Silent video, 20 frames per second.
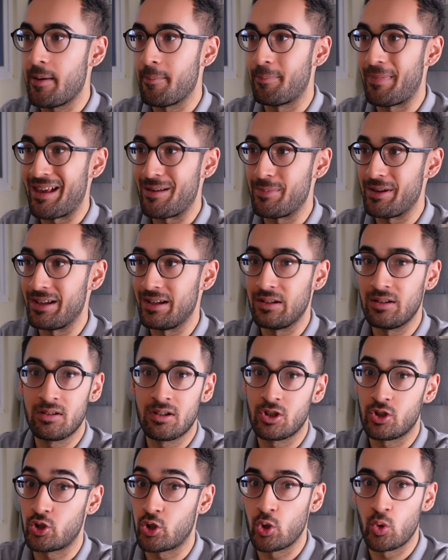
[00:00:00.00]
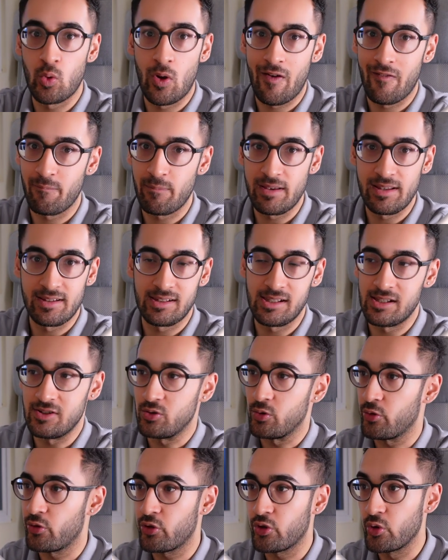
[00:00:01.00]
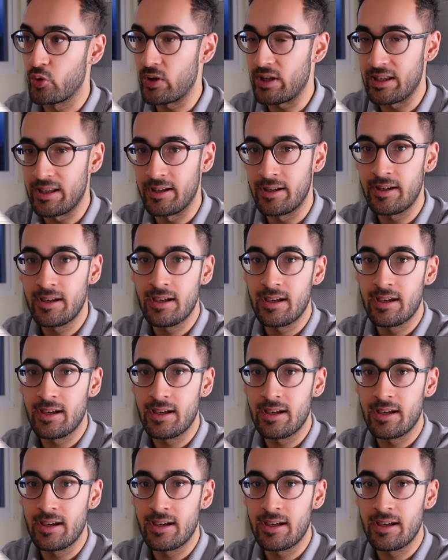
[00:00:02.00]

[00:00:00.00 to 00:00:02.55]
maybe 2 FPCs or 3.